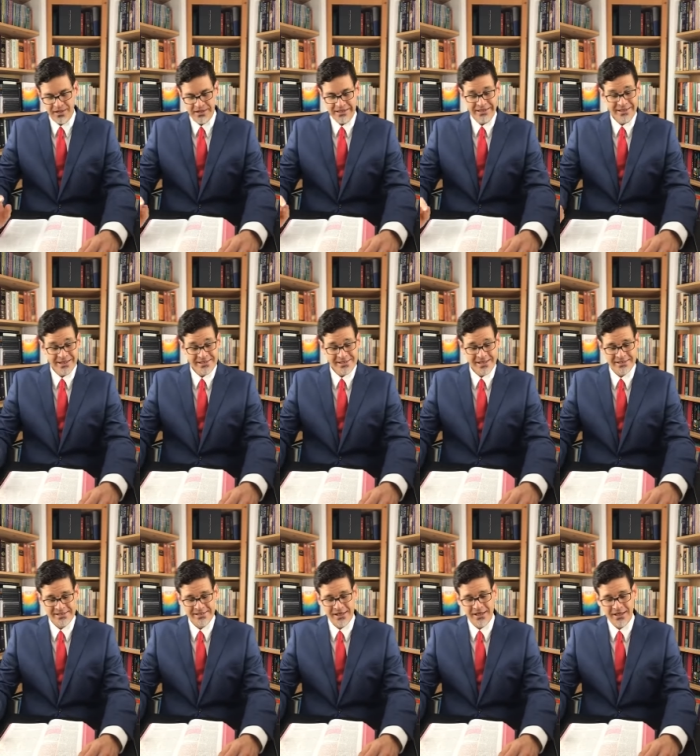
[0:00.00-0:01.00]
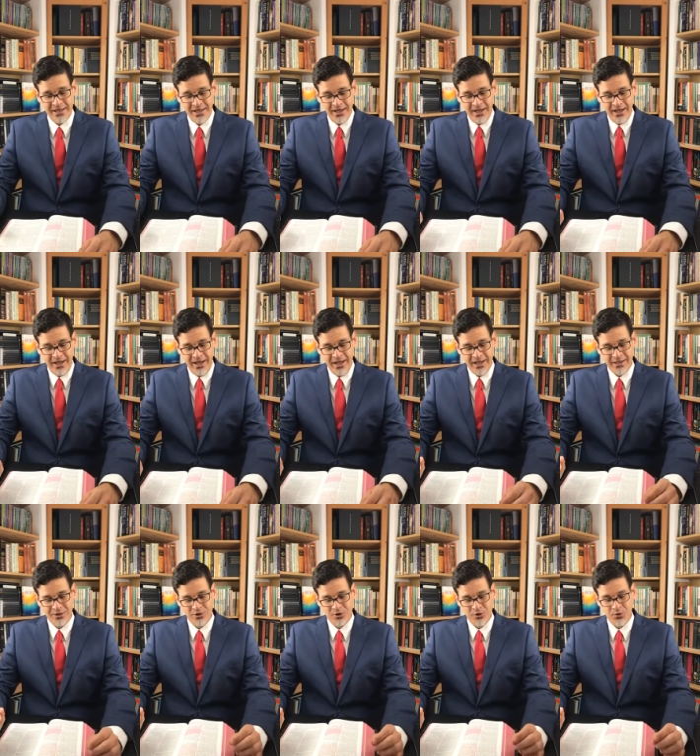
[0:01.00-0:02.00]
He does not say
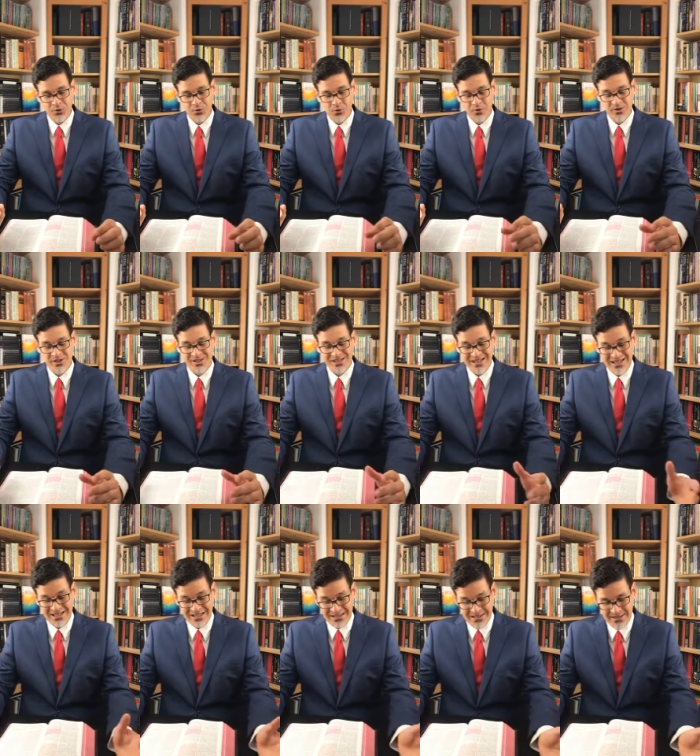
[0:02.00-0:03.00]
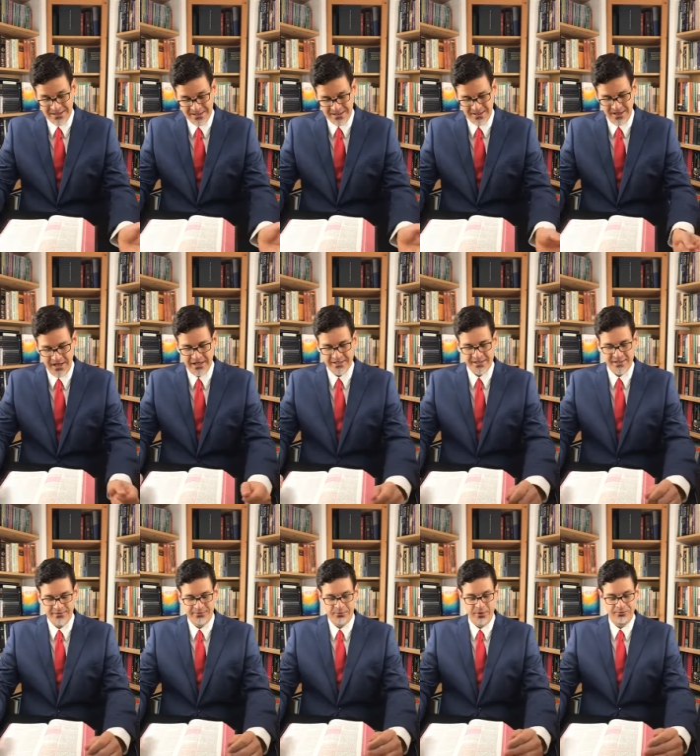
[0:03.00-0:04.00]
and to seeds as
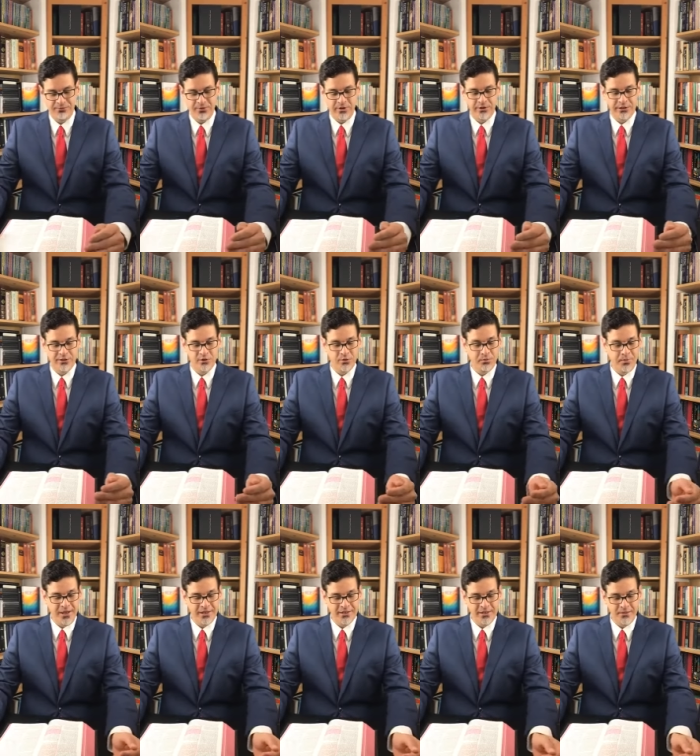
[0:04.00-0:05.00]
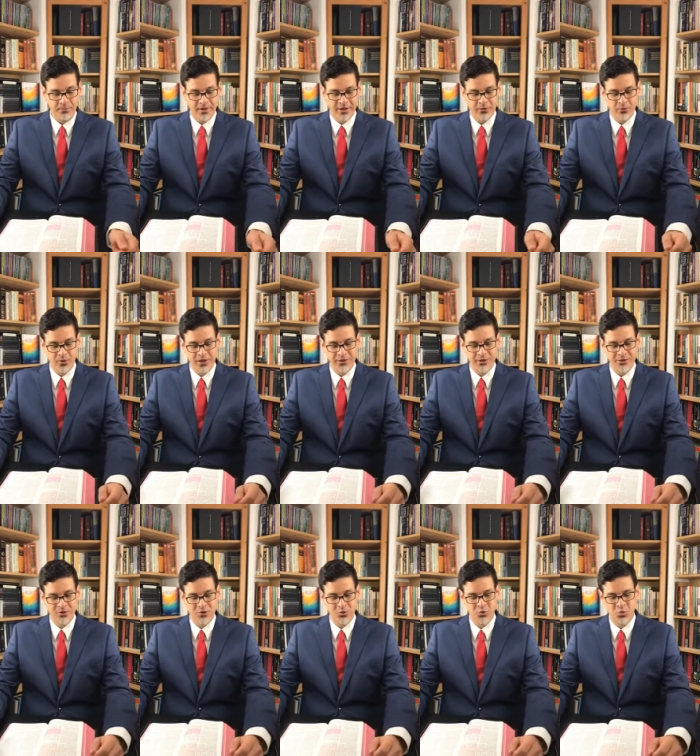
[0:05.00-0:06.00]
if referring to many, but rather
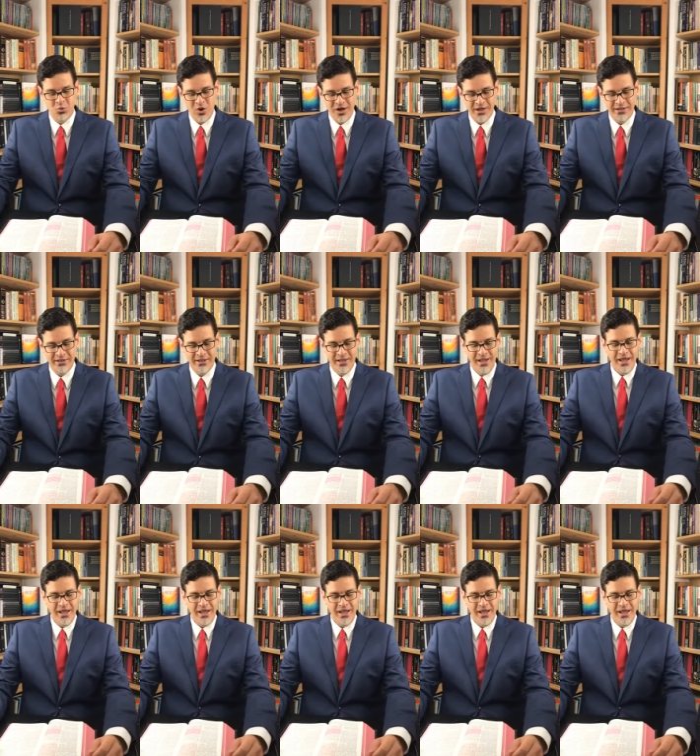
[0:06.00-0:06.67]
to one